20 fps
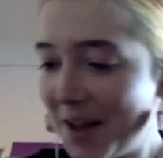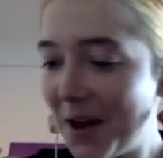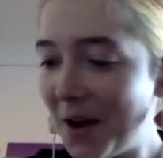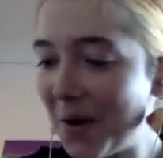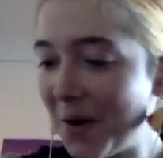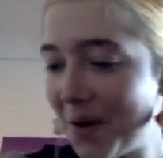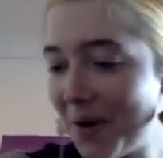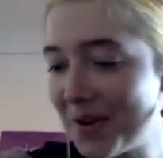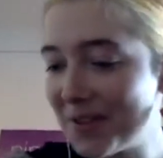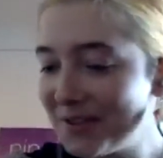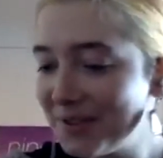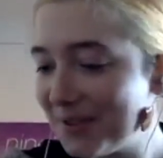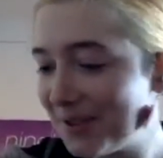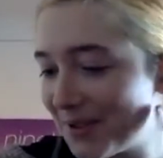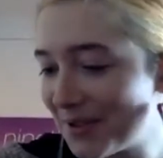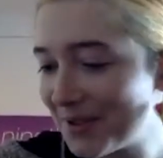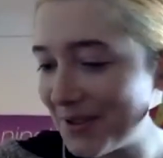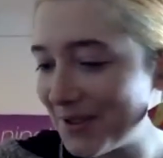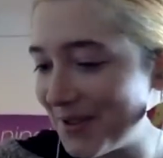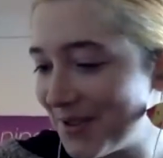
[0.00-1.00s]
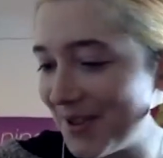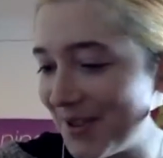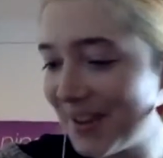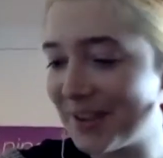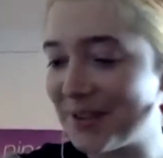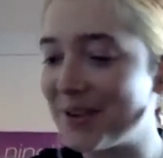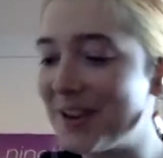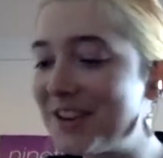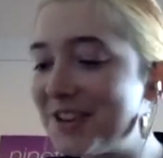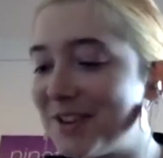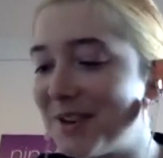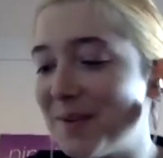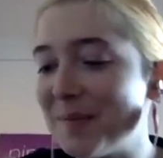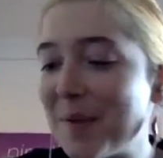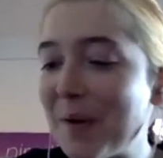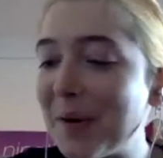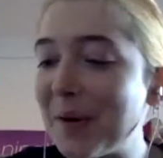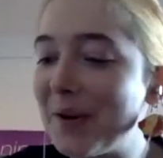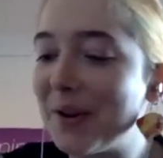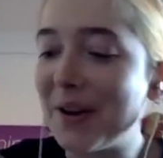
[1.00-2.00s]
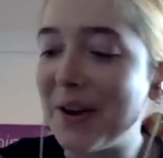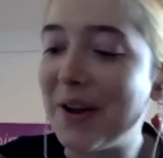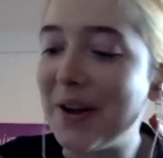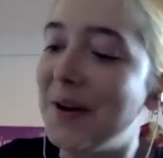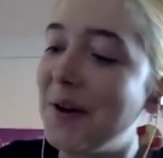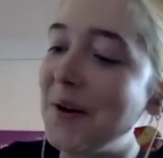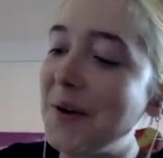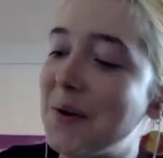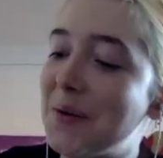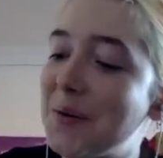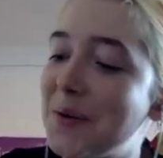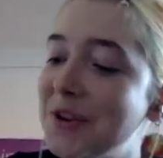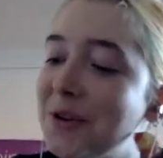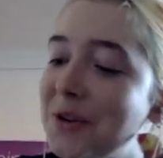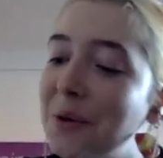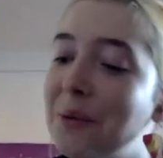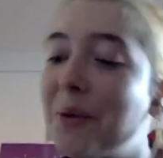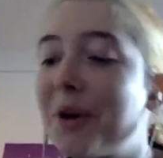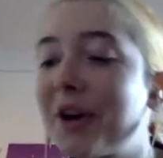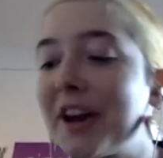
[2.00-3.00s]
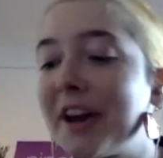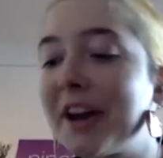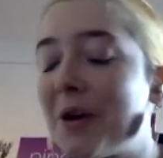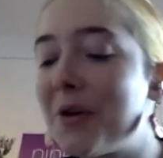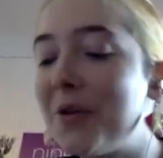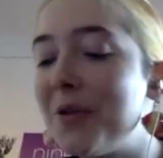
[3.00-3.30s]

On to a question about when you're working on